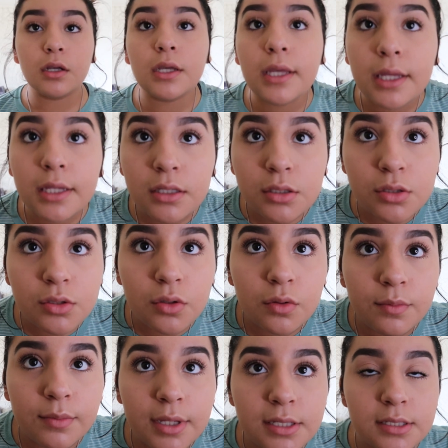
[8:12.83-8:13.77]
Okay,
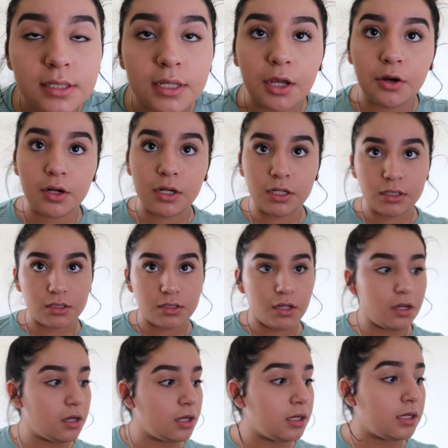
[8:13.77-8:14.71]
so mascara is
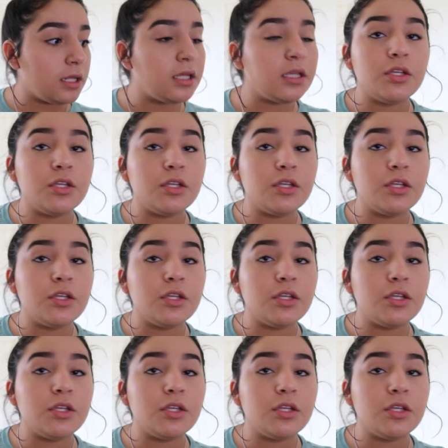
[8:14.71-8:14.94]
on.